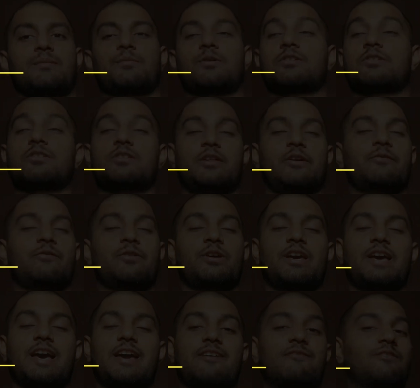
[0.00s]
But the
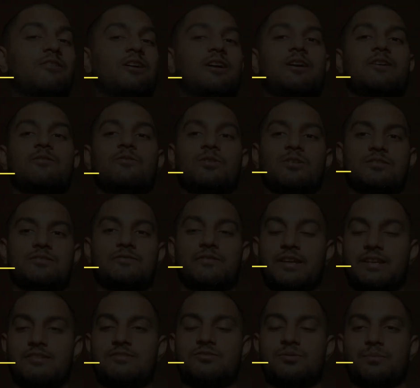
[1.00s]
way I have learned was
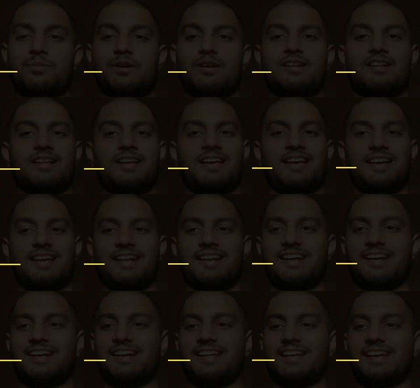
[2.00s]
very stupid,
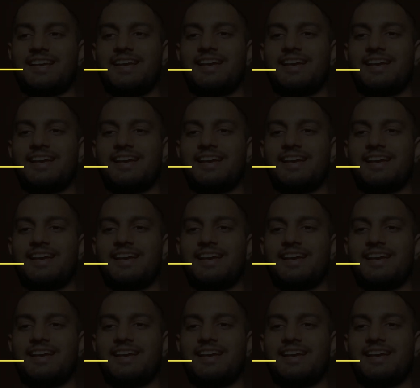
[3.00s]
right?